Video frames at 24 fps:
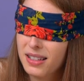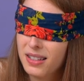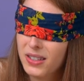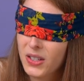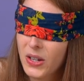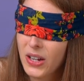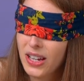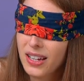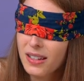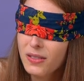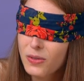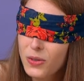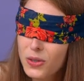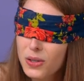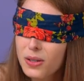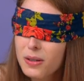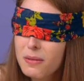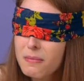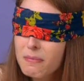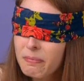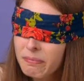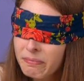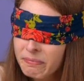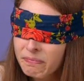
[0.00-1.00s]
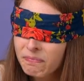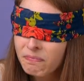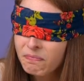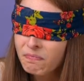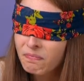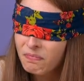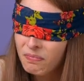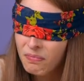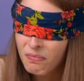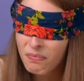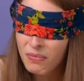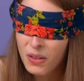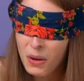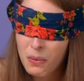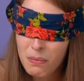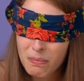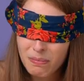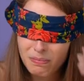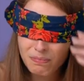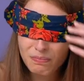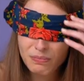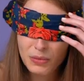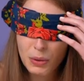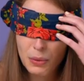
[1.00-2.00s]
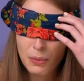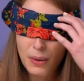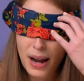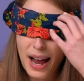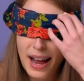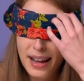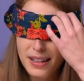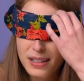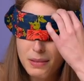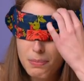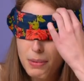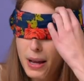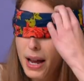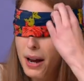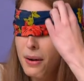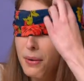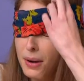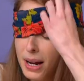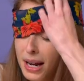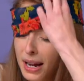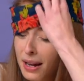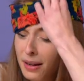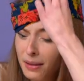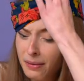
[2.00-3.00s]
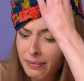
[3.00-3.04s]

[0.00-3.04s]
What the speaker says: seeds. Raspberry?